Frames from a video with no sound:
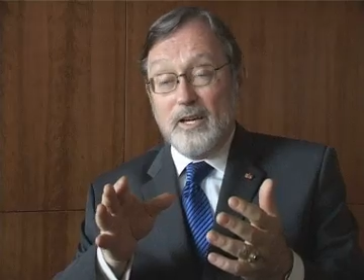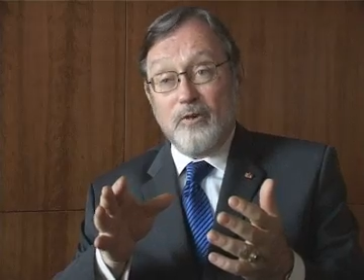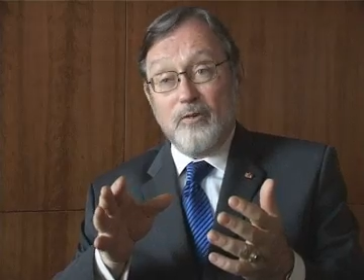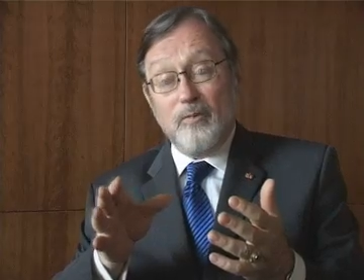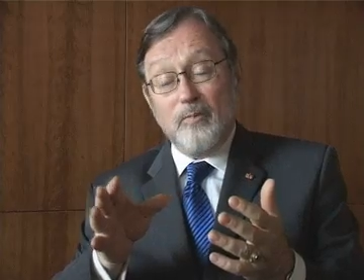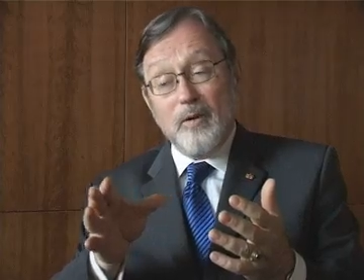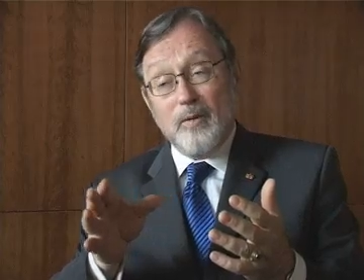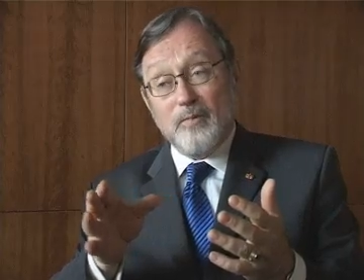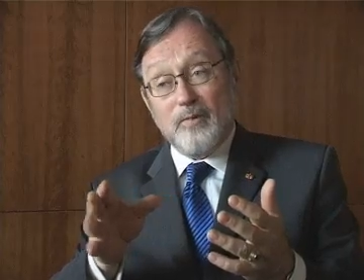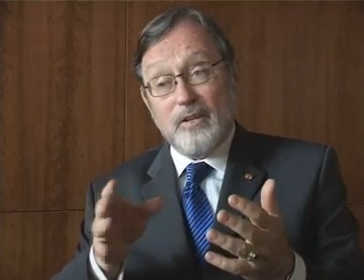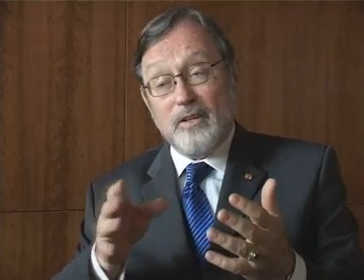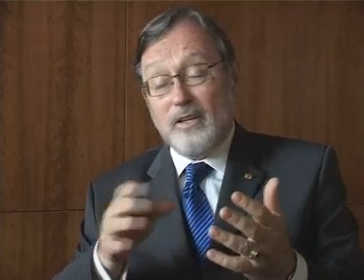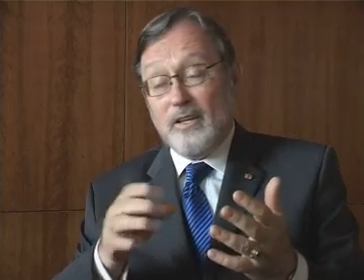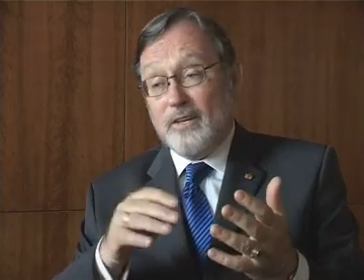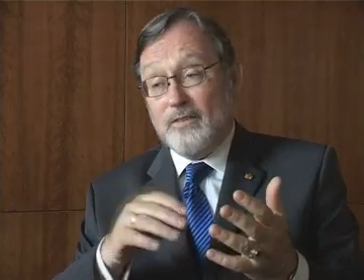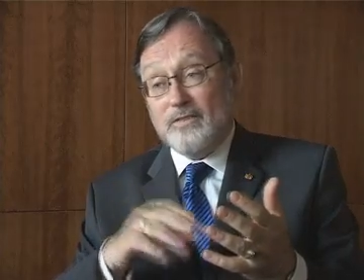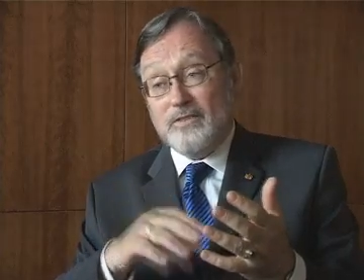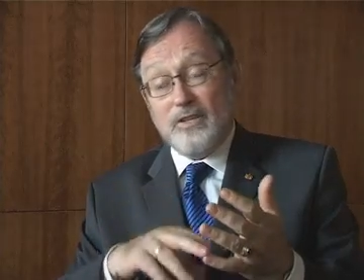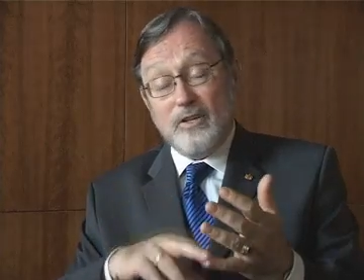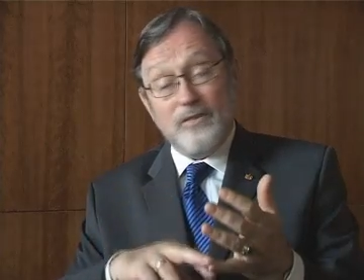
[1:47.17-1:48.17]
Remember, they didn't
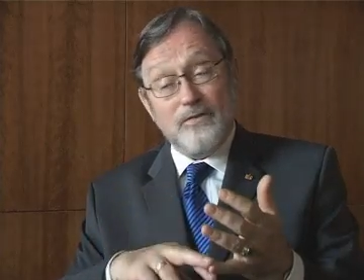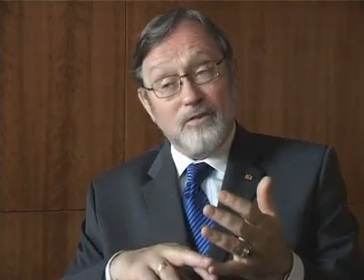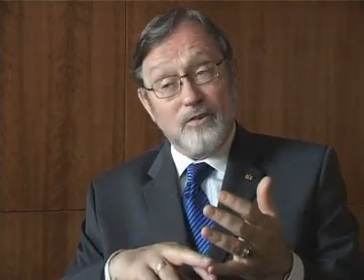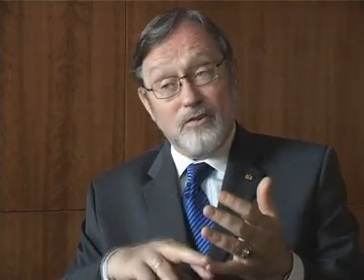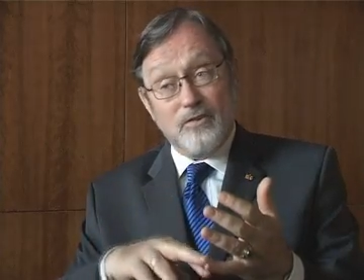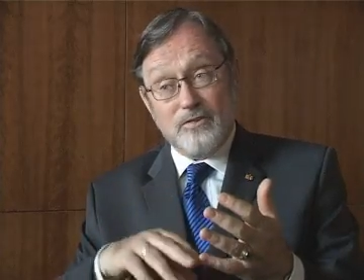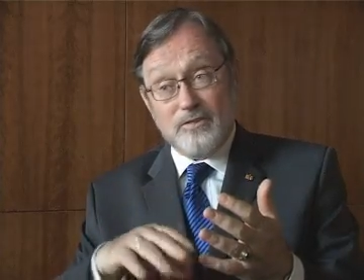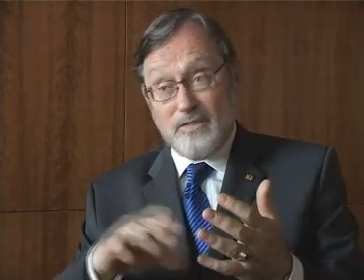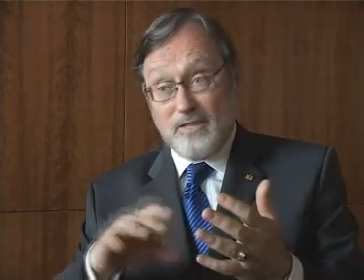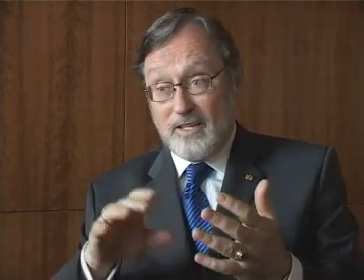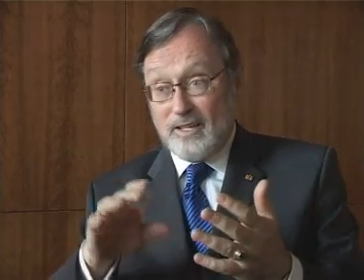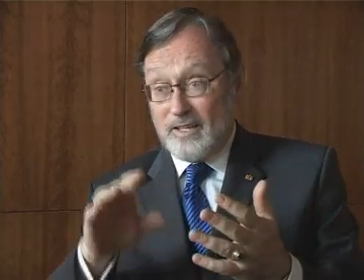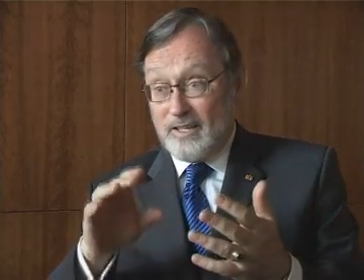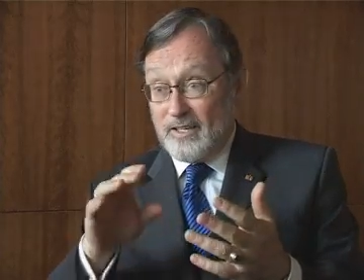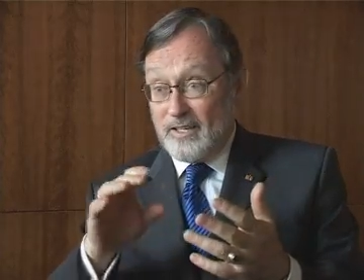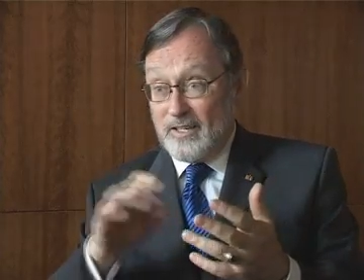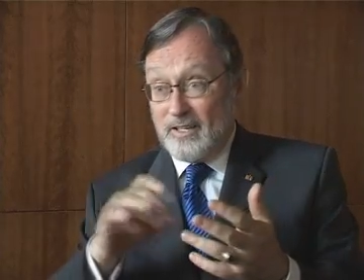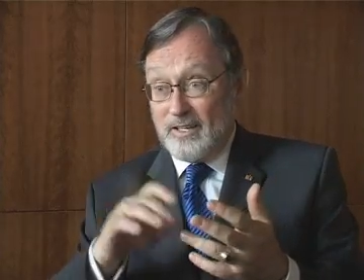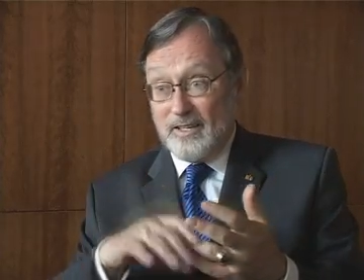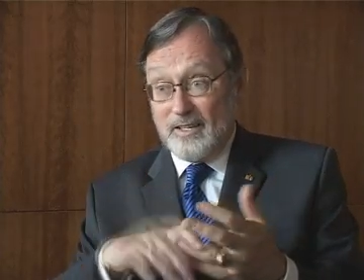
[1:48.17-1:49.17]
have cell phones then,
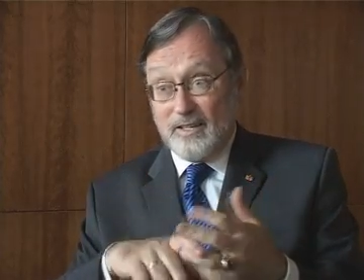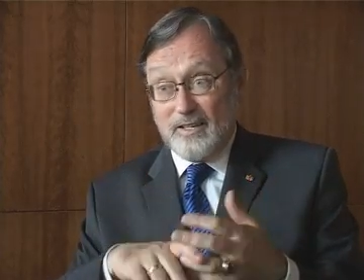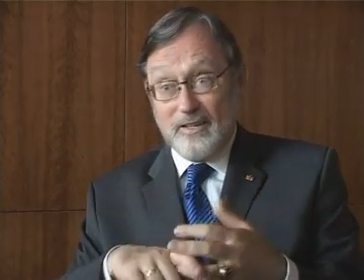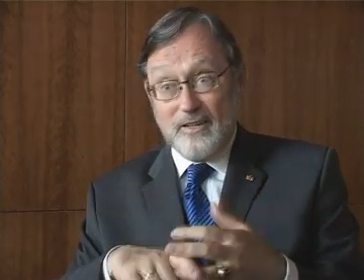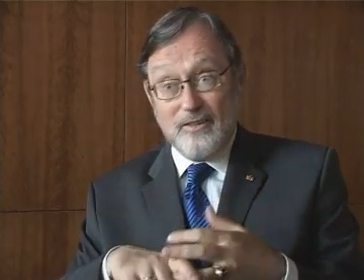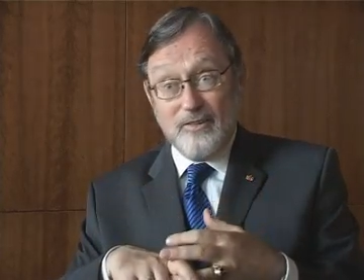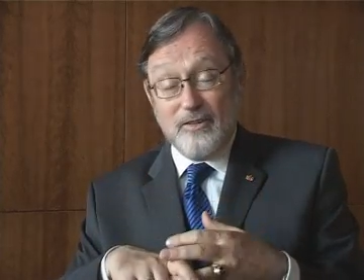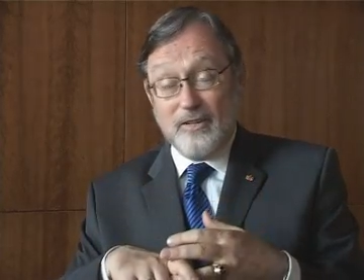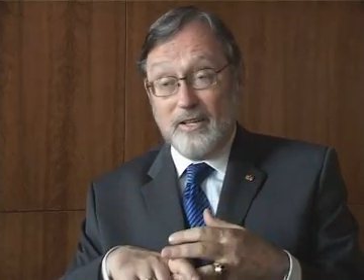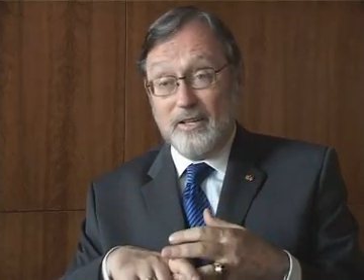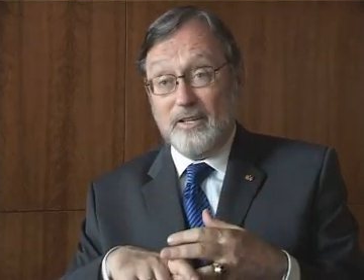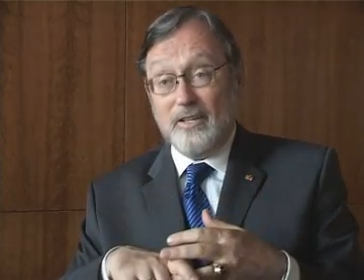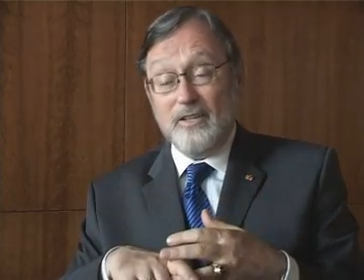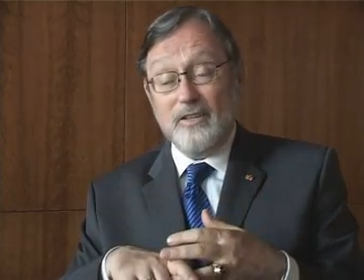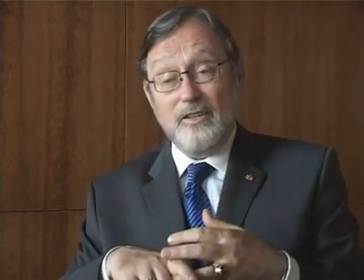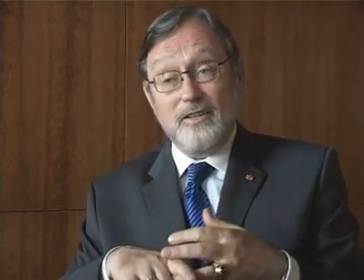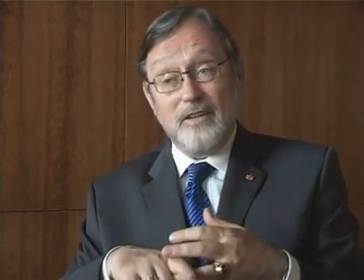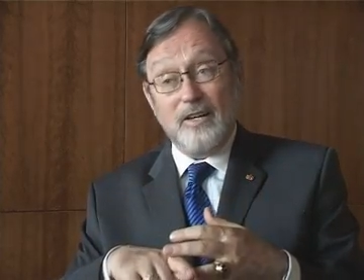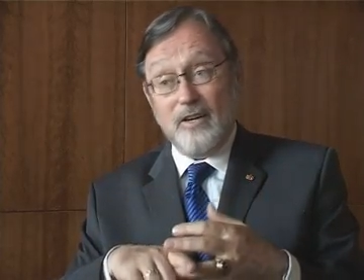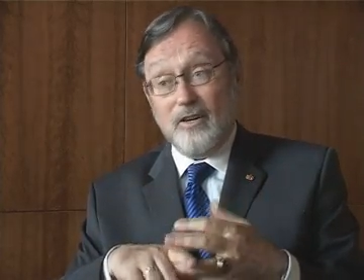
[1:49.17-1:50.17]
and they
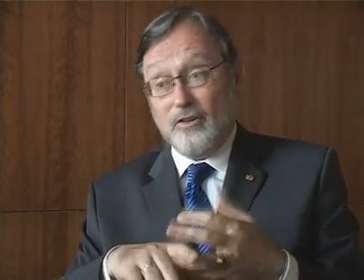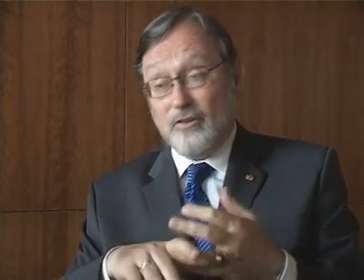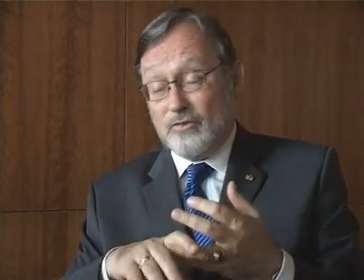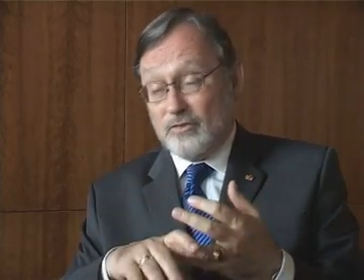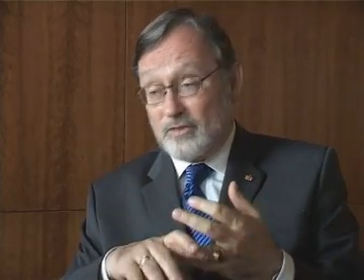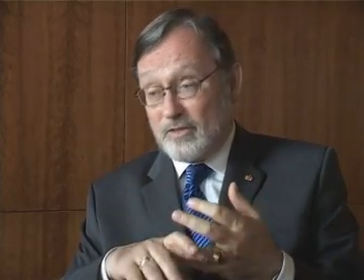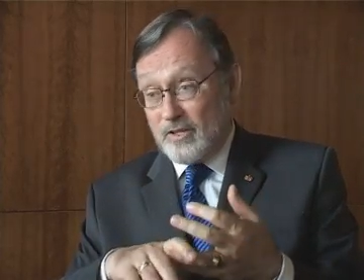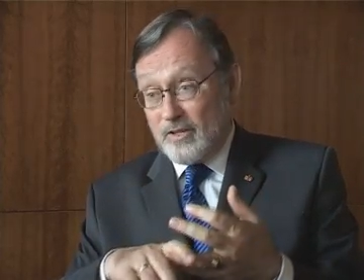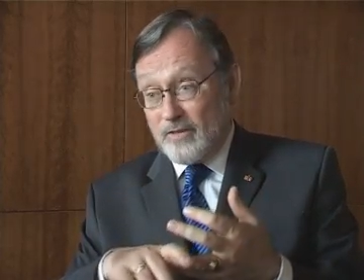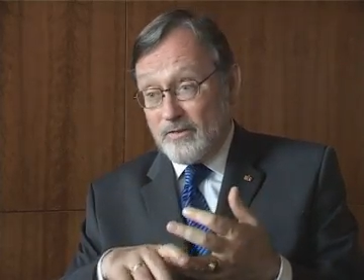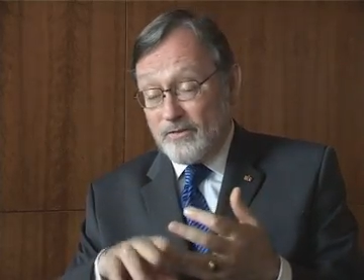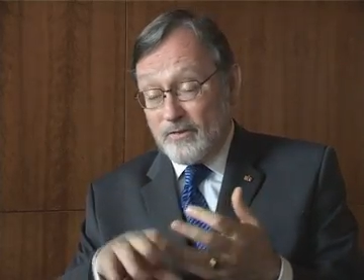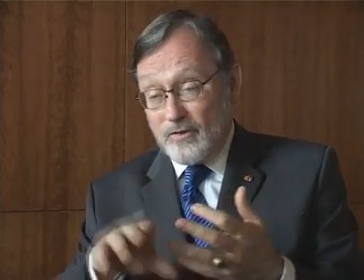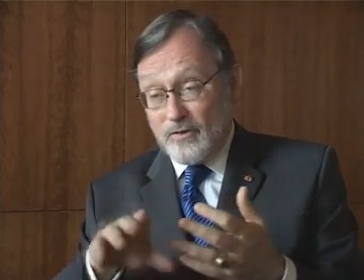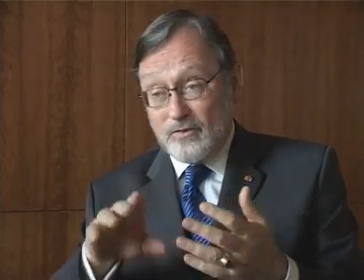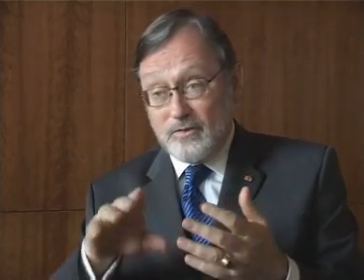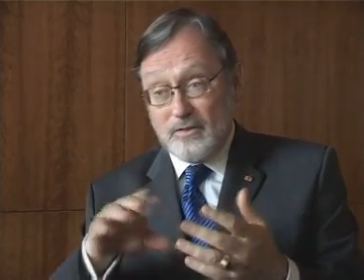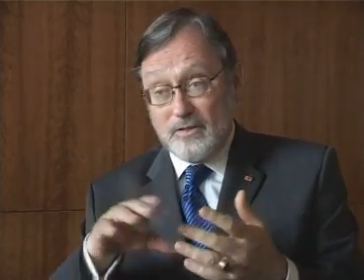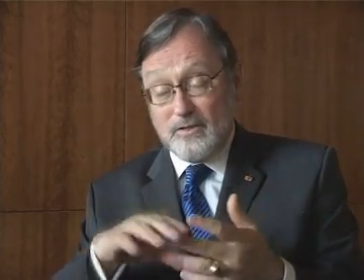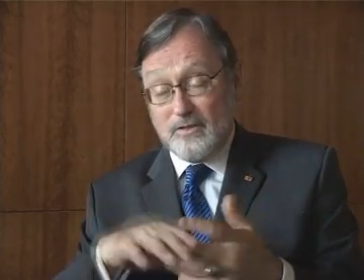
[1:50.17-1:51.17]
didn't dare use their
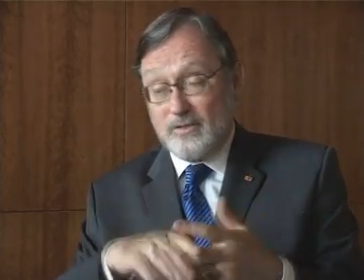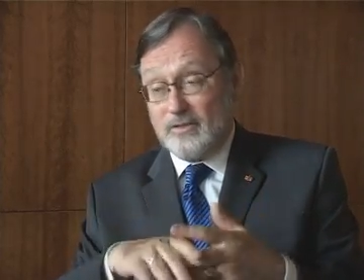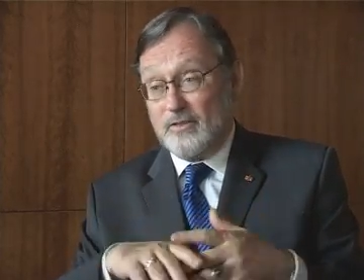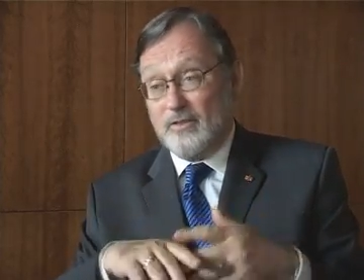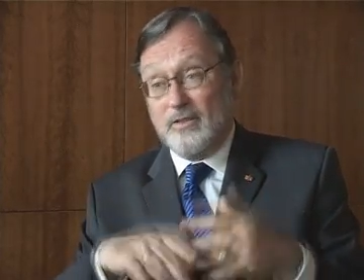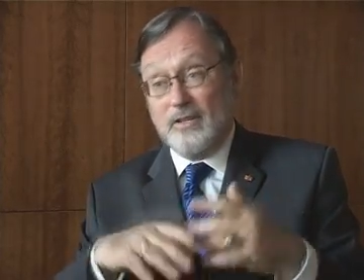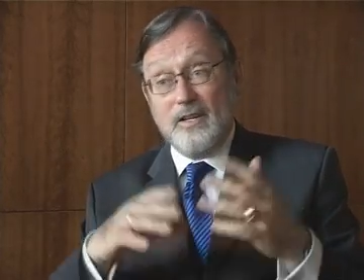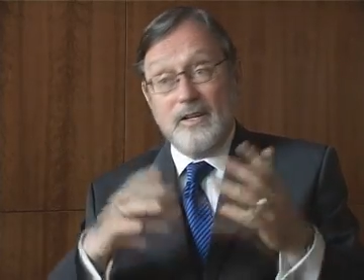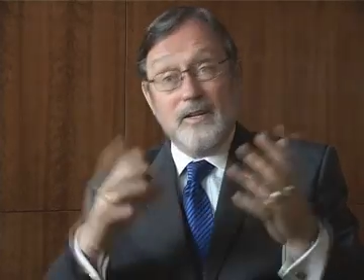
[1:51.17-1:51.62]
phones. And so